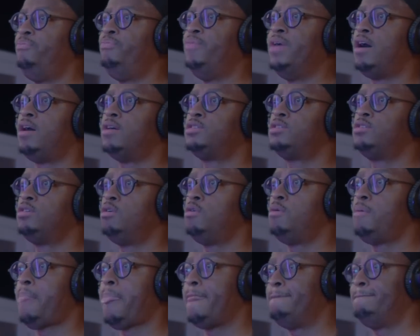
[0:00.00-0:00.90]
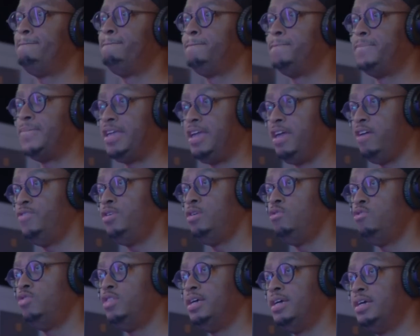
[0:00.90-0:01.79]
But they also
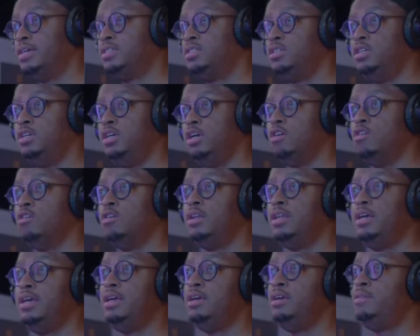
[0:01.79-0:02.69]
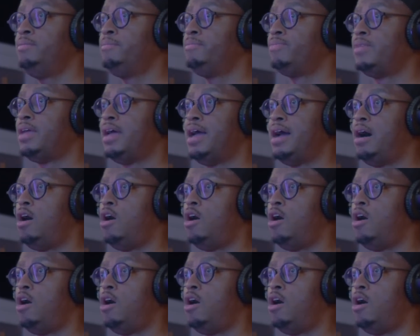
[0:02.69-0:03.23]
give you this yearly